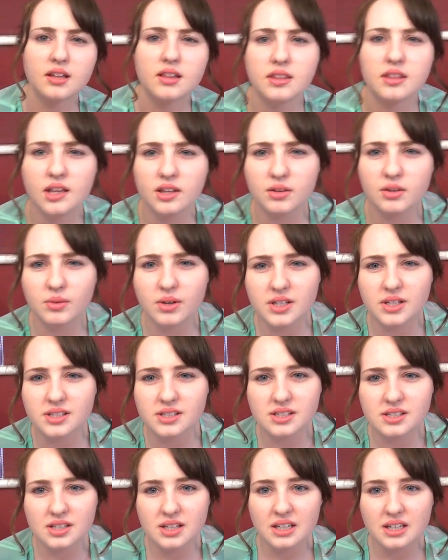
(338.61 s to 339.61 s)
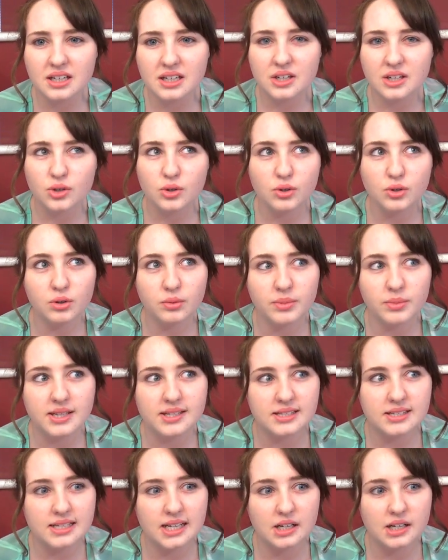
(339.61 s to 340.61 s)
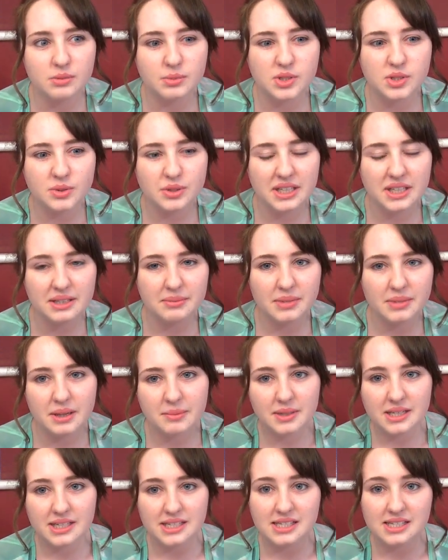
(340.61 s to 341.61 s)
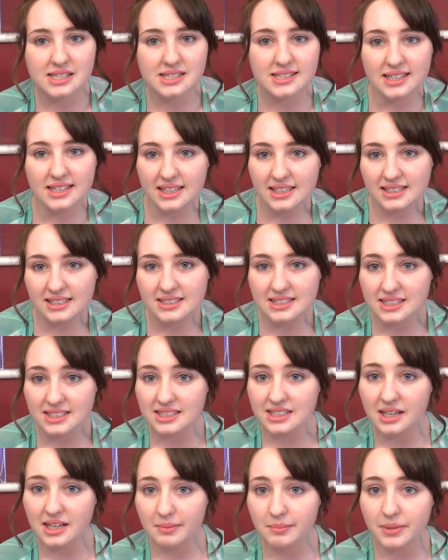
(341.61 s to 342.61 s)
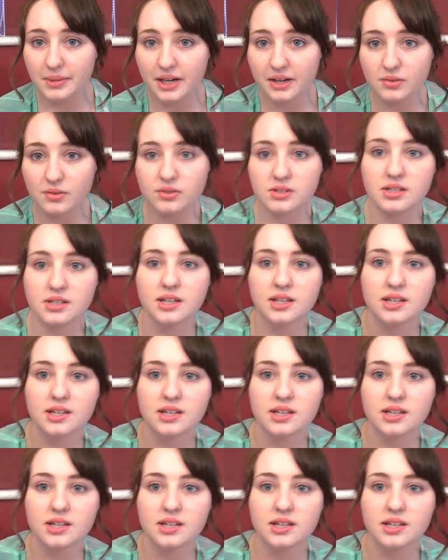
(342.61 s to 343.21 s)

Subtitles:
The other ones normally sell between maybe £6 to £10.